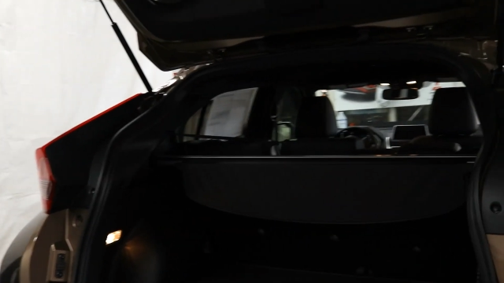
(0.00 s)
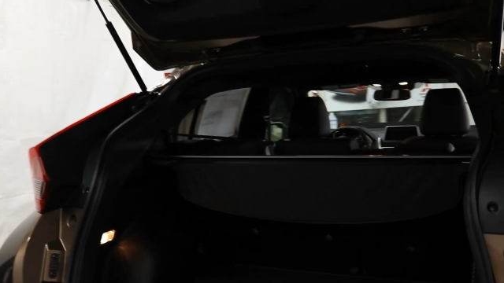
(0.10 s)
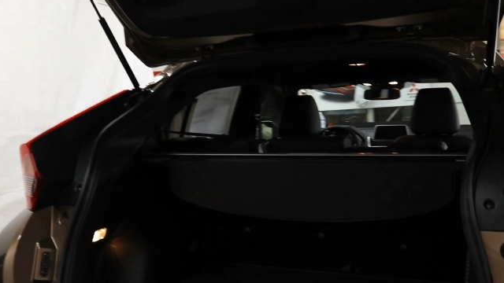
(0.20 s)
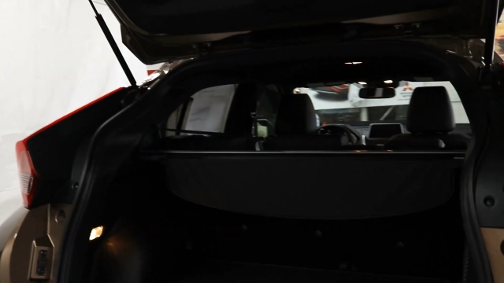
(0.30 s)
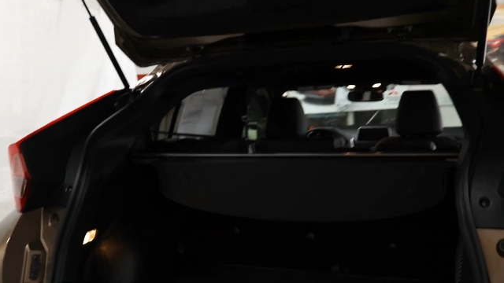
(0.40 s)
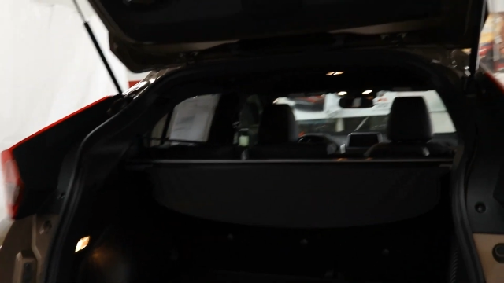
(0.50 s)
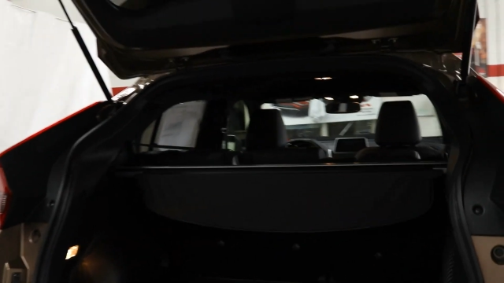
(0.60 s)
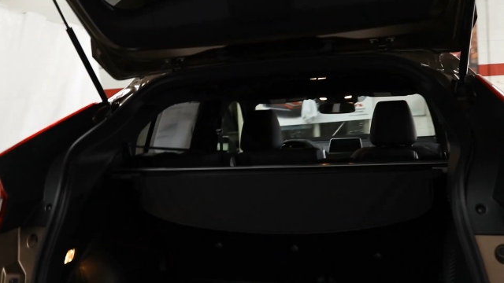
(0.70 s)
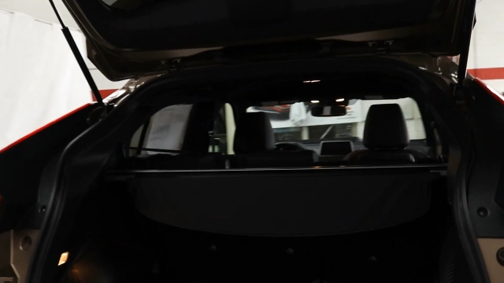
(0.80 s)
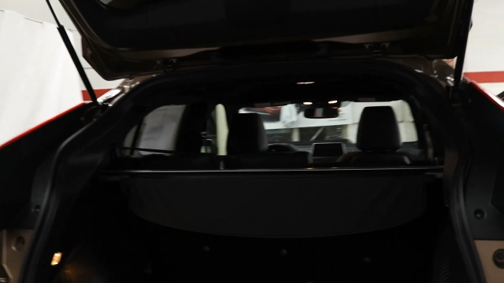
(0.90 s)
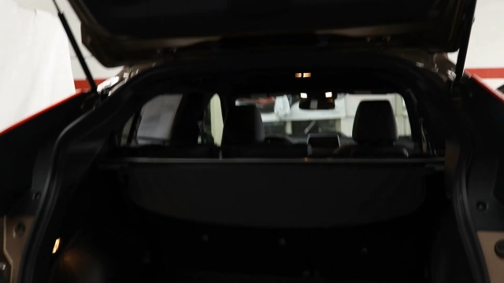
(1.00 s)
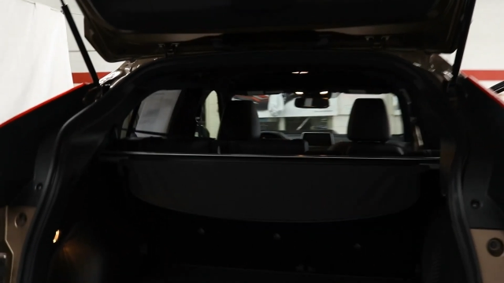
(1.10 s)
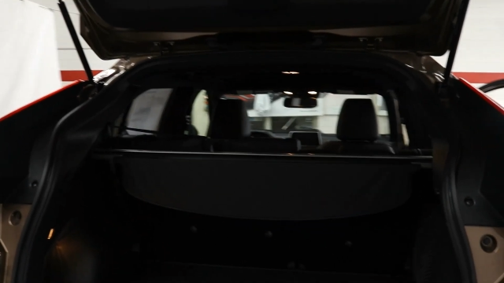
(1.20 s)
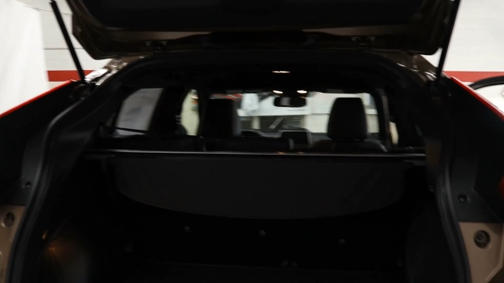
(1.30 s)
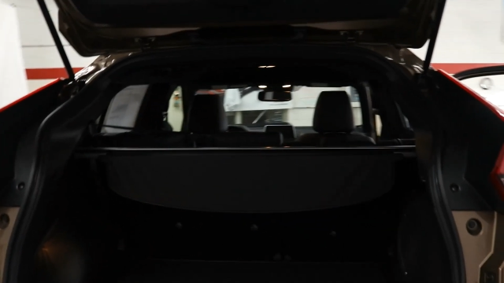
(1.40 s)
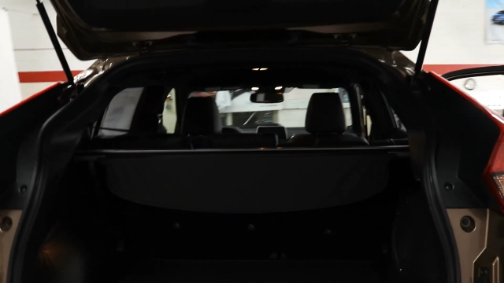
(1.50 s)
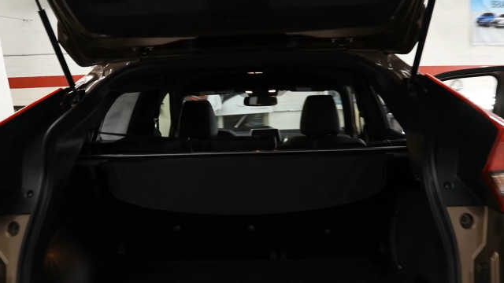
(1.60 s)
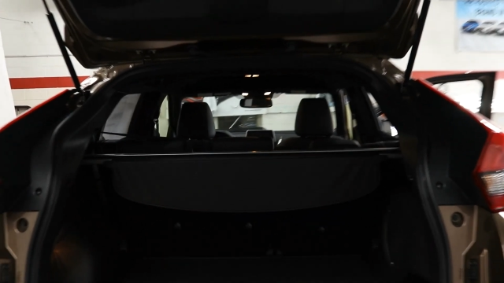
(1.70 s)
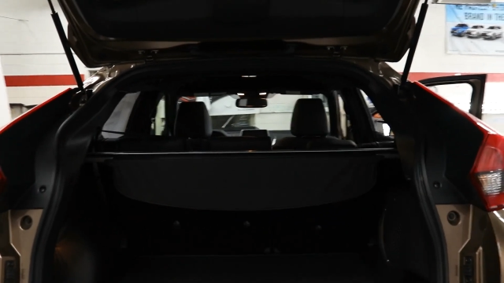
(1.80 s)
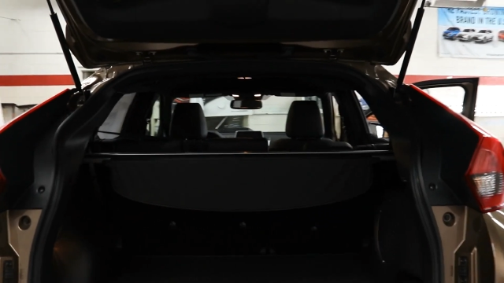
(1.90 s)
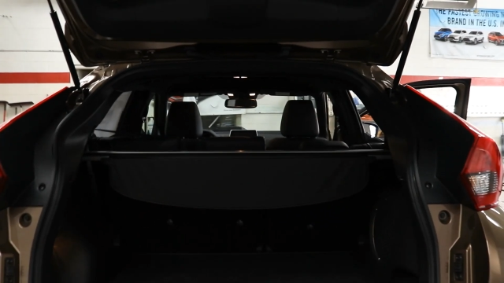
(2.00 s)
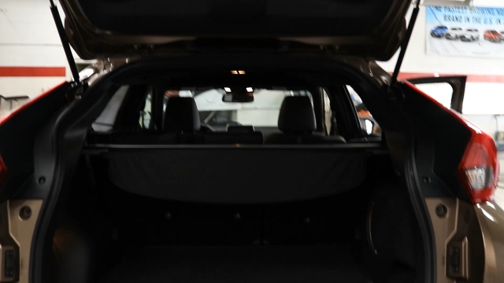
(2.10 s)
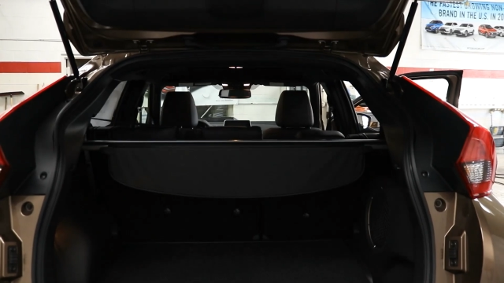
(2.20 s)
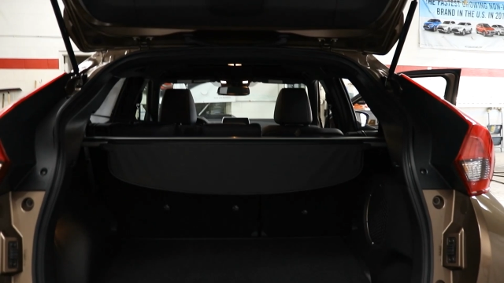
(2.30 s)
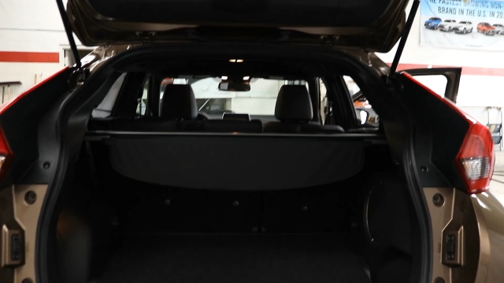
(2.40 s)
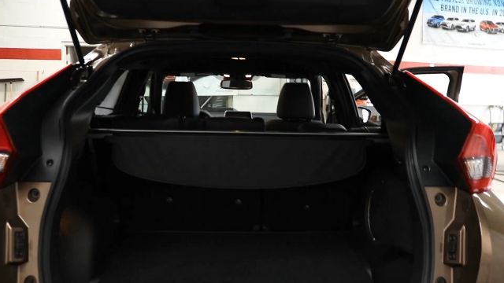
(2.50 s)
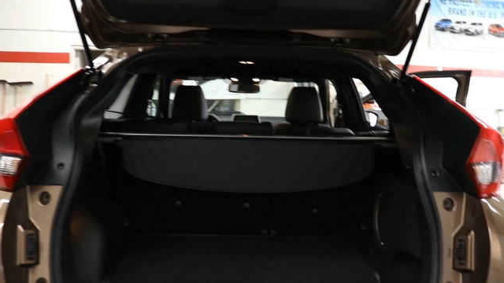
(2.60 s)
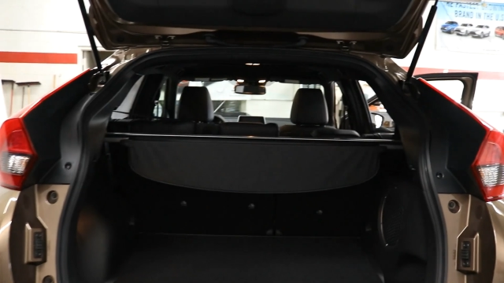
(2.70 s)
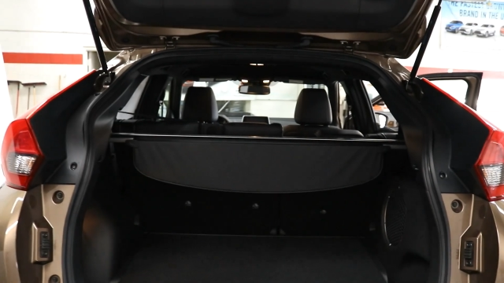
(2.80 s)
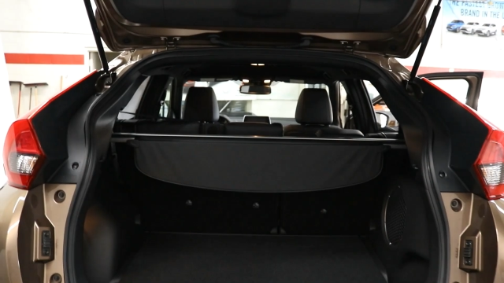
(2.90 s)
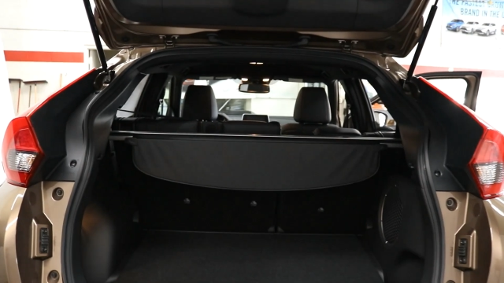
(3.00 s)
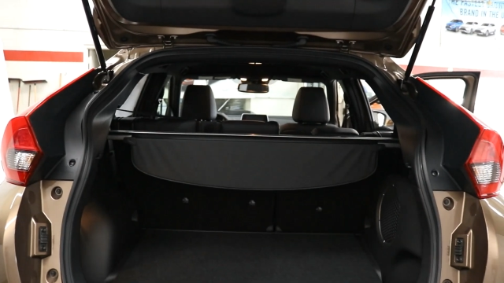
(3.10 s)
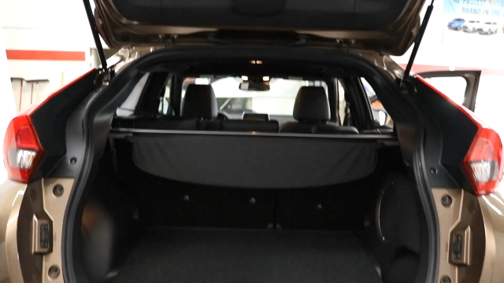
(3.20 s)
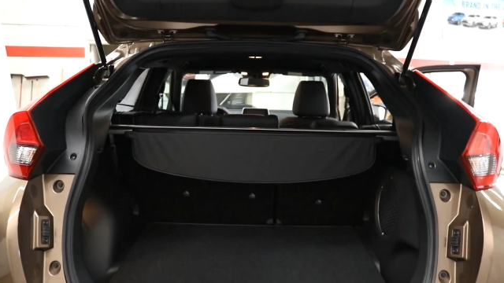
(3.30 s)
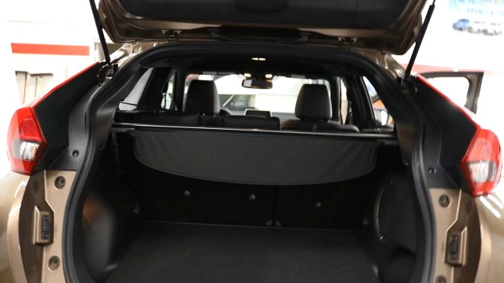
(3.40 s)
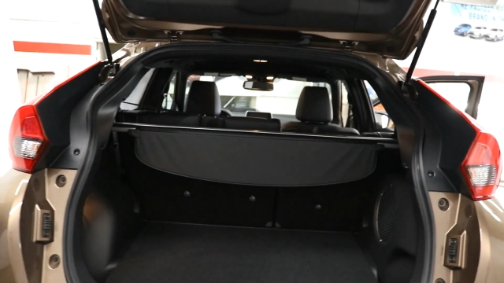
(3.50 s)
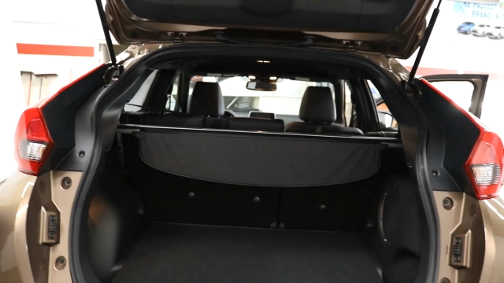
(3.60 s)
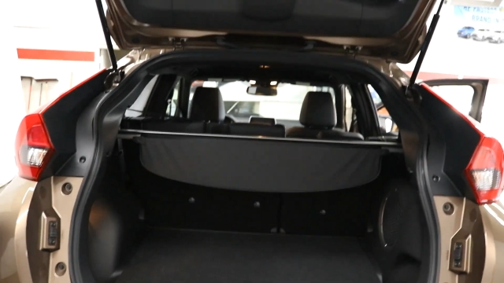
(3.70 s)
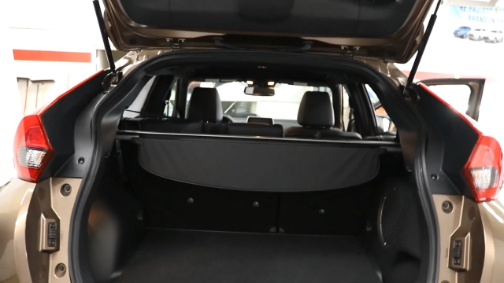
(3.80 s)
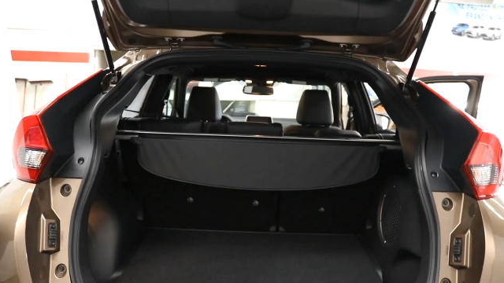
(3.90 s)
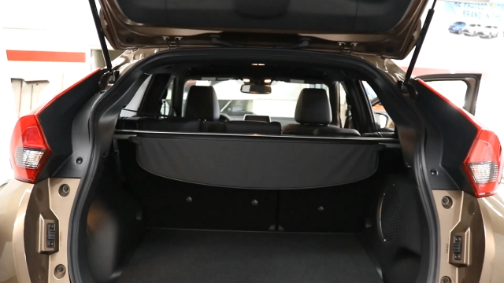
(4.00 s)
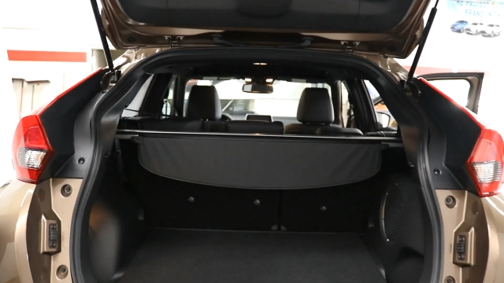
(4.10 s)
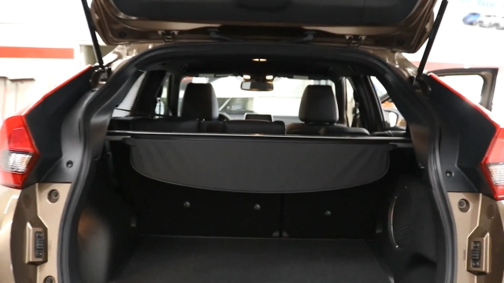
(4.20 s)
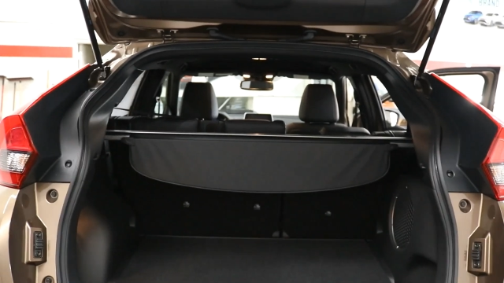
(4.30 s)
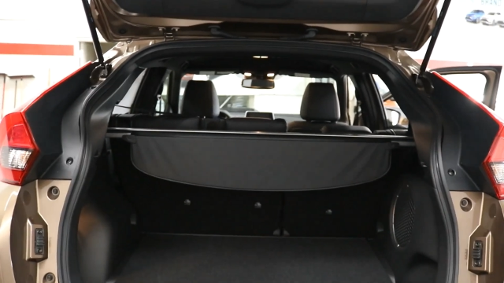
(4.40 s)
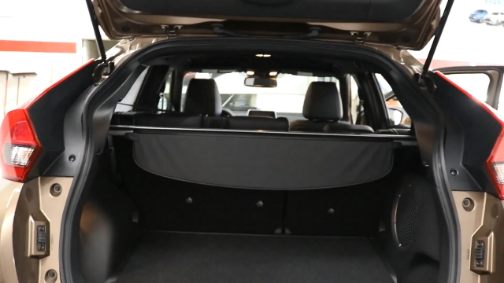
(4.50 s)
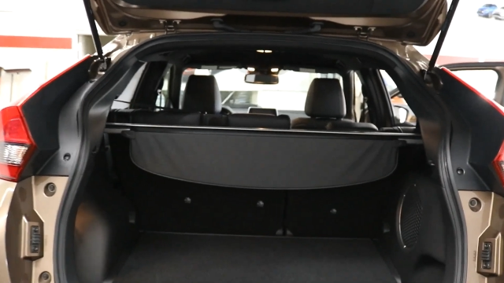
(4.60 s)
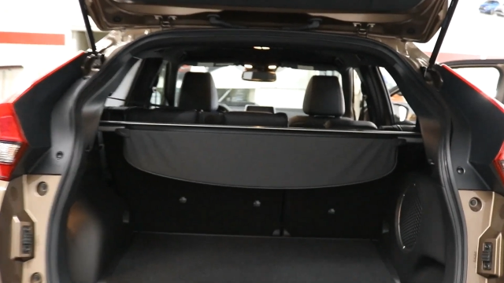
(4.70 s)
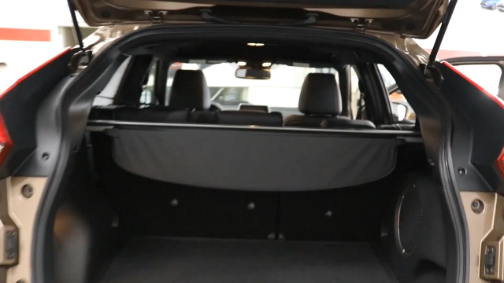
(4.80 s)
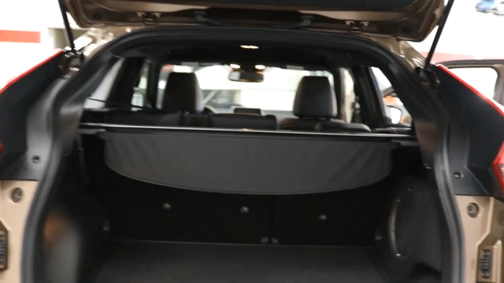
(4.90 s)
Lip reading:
(no speaker visible)